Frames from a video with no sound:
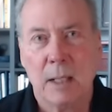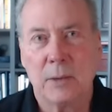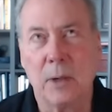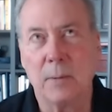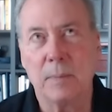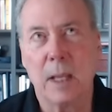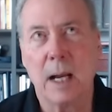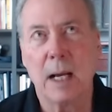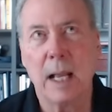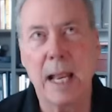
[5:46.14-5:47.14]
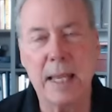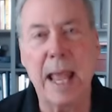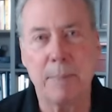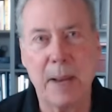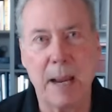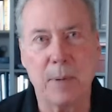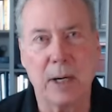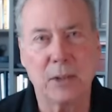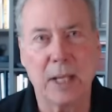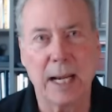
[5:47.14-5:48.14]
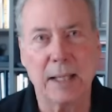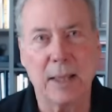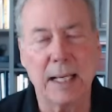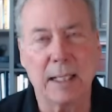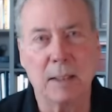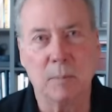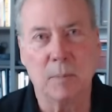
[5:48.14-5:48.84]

So in that paper, I said, I think,